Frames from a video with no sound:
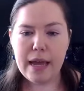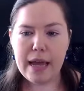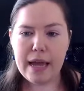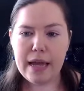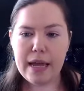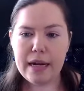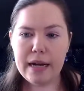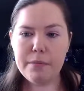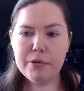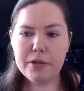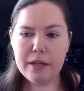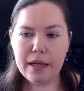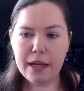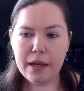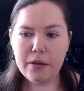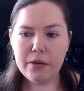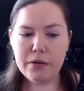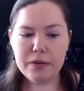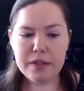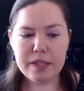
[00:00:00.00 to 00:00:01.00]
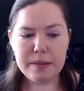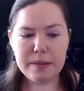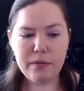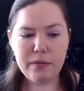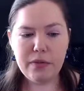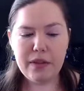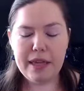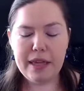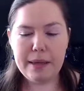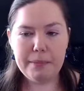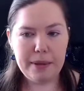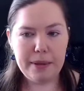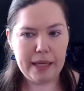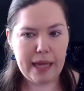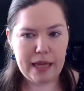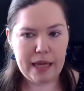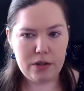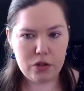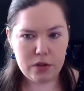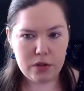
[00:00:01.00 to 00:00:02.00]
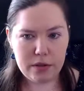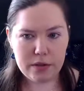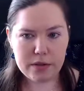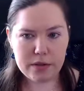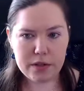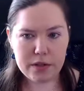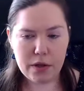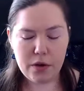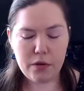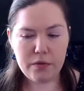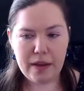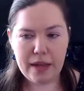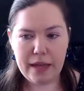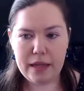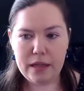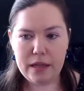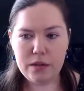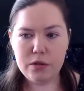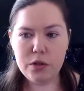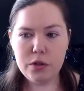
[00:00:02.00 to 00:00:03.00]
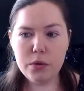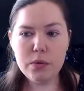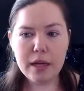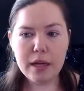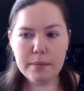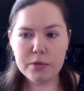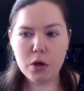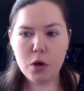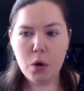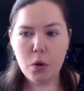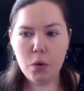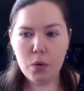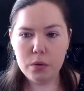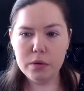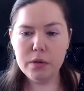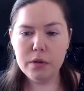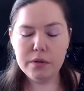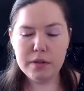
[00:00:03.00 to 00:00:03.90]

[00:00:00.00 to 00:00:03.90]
and in particular some of the implications of a 2 times colder